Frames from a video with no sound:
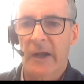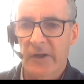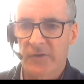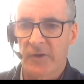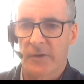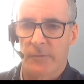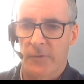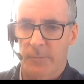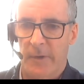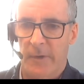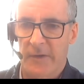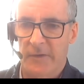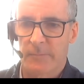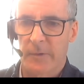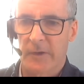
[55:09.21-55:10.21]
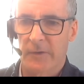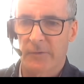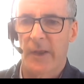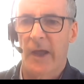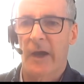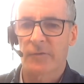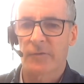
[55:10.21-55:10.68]
managing the response,
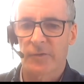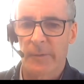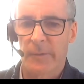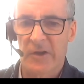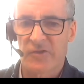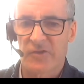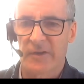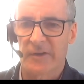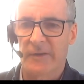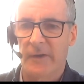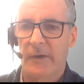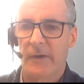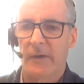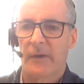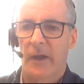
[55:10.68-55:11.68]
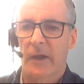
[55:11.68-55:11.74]
because without information,